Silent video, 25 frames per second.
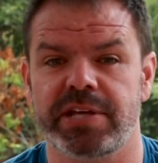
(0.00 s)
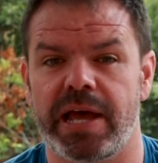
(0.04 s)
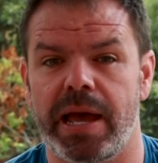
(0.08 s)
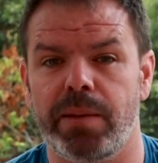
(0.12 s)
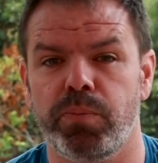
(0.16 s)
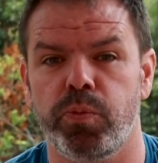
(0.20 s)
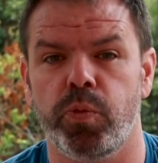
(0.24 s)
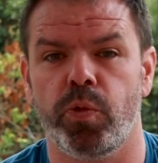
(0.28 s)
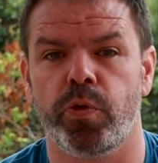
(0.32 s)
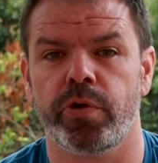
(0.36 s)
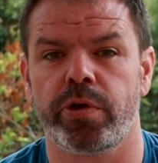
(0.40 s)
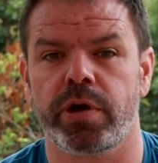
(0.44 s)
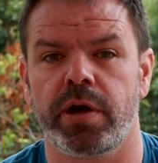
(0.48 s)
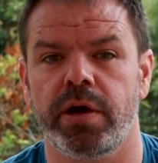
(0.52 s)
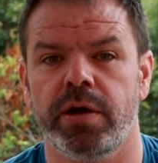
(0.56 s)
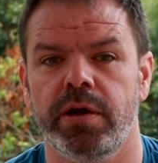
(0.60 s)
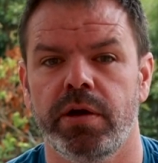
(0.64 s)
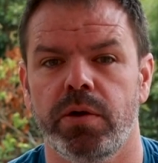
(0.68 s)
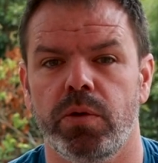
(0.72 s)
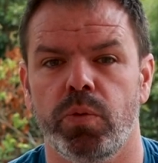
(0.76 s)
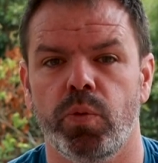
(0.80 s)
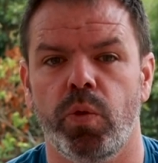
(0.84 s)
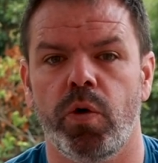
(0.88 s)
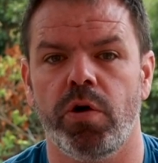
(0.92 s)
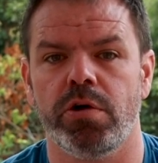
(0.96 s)
tap water
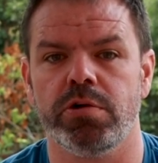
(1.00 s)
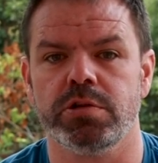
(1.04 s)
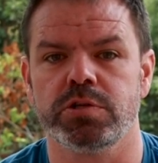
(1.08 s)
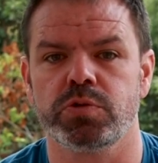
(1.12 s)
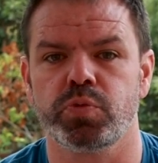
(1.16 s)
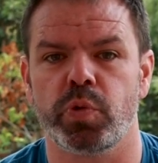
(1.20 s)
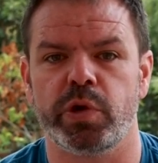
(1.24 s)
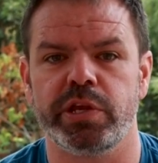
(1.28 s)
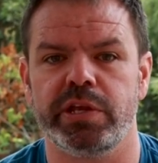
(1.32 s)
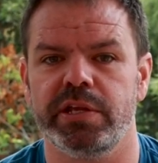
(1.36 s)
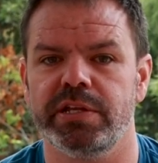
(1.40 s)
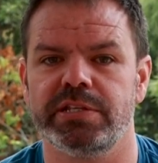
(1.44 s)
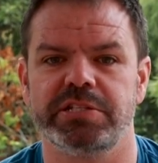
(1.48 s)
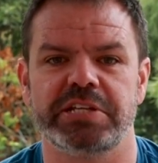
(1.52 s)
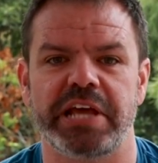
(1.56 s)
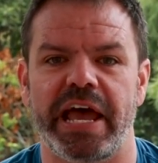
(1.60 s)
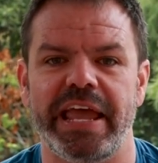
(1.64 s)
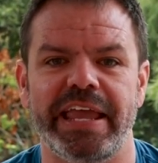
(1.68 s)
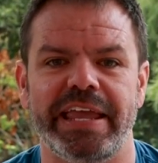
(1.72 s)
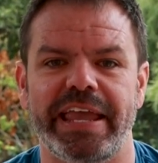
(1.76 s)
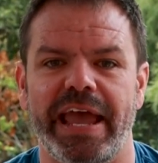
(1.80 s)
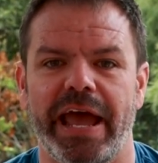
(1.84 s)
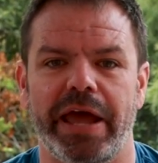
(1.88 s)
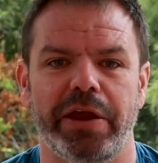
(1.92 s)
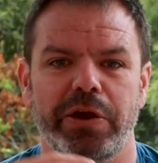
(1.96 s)
was when you
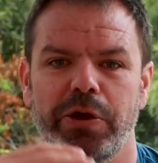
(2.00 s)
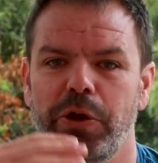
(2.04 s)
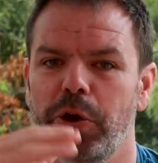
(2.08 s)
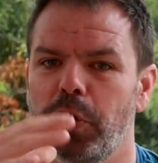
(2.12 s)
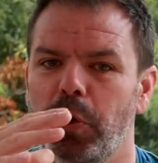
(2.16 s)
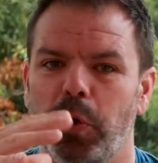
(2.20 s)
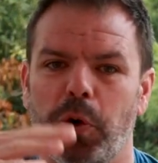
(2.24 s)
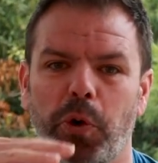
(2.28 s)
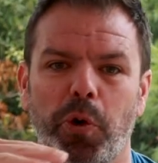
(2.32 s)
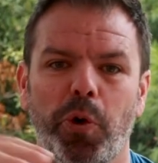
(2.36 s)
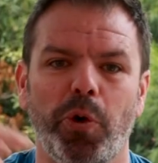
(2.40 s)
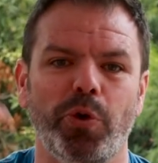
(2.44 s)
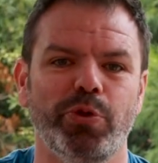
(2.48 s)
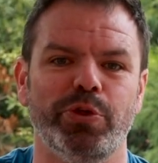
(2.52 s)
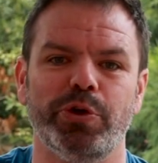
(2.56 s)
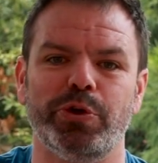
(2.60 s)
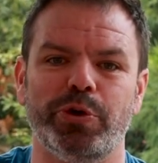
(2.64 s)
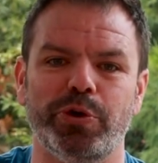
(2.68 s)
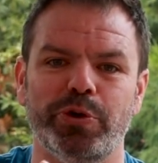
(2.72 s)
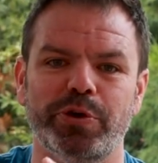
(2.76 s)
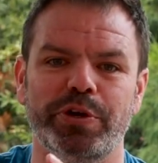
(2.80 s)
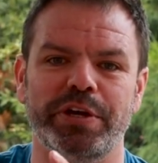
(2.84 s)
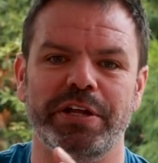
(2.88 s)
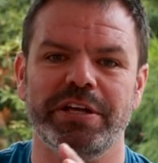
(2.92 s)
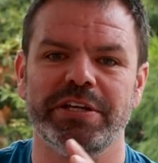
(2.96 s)
take out all the
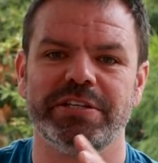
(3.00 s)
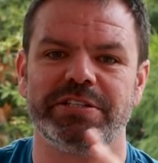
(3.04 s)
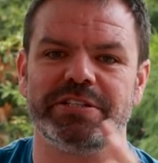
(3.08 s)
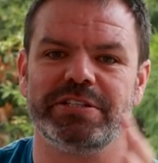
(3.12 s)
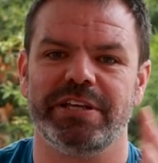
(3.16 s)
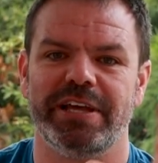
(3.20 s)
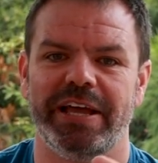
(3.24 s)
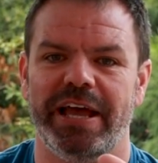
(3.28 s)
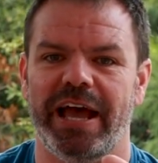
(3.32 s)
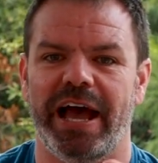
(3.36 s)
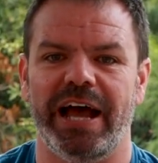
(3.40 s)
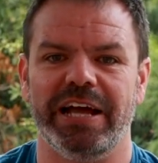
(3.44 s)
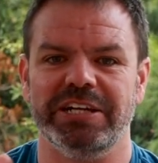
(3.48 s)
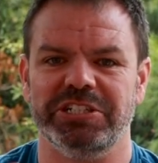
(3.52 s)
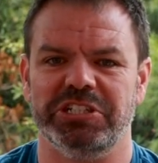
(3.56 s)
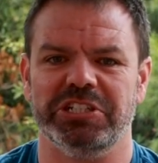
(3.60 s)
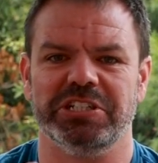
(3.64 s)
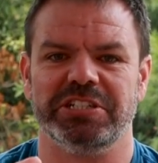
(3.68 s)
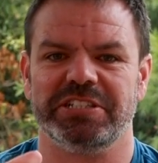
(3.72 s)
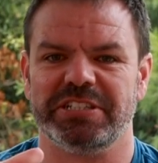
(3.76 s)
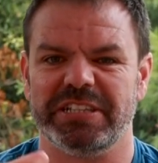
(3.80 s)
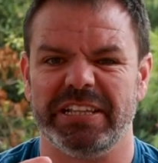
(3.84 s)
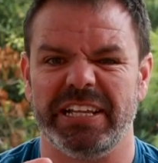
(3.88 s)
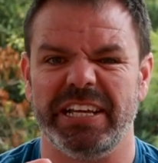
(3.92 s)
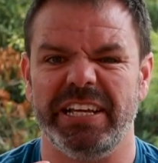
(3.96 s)
goodness and
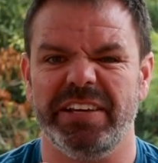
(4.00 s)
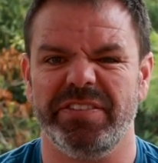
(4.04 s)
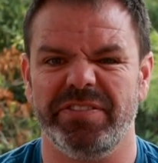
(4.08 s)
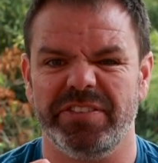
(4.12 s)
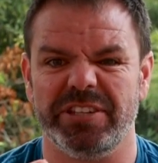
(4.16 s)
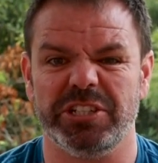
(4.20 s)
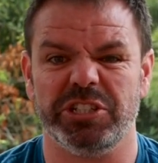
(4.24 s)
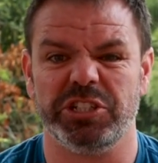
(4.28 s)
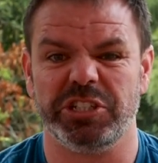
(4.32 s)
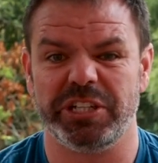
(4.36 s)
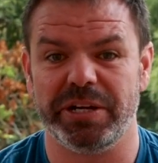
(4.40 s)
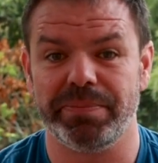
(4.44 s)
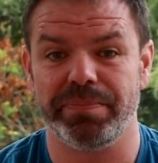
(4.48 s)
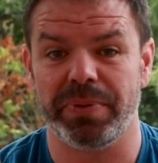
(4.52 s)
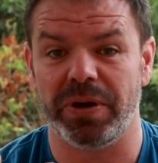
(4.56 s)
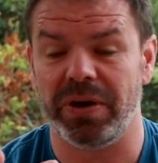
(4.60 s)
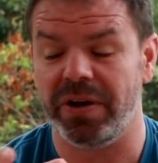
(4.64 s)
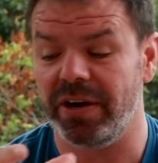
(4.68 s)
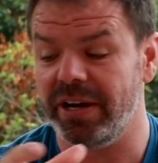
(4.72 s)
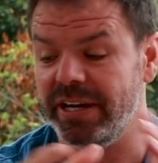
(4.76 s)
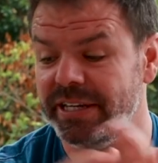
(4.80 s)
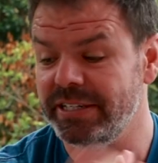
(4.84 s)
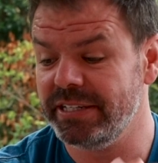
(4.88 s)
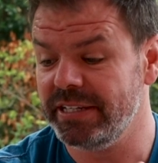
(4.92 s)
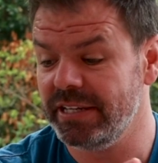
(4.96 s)
just leave the shit
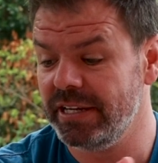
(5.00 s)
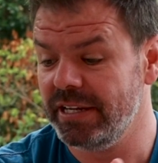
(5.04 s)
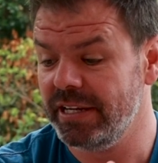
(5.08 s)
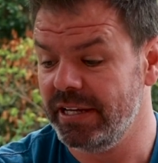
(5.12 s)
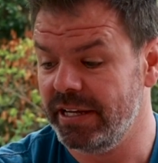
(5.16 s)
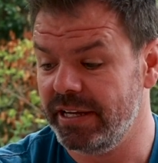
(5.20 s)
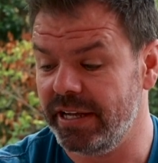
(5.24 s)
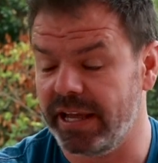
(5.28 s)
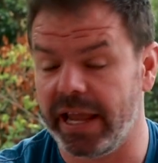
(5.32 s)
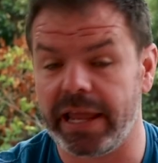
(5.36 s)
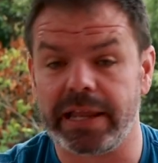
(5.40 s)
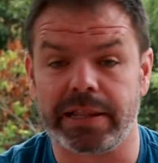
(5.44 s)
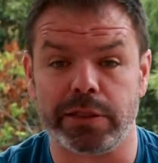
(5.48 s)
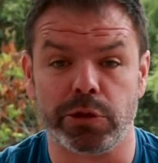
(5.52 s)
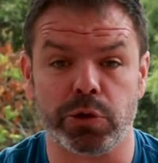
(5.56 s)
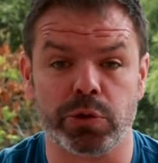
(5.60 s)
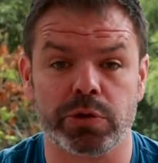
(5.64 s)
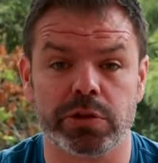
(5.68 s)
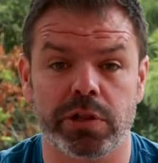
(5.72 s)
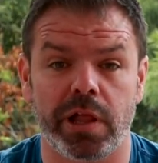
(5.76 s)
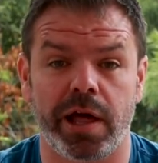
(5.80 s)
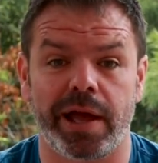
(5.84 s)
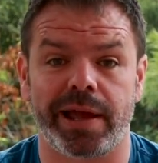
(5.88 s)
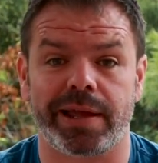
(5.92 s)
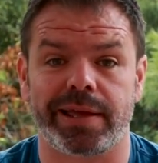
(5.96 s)
behind. It
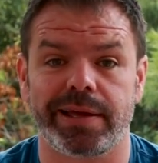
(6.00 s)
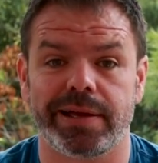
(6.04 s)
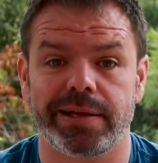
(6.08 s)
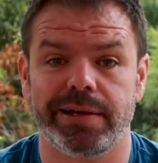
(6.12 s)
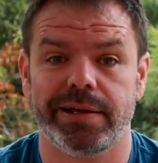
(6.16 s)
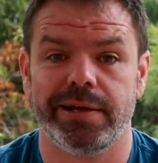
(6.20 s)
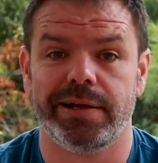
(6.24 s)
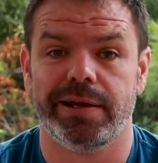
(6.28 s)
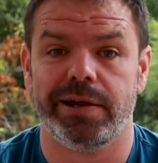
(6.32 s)
looked like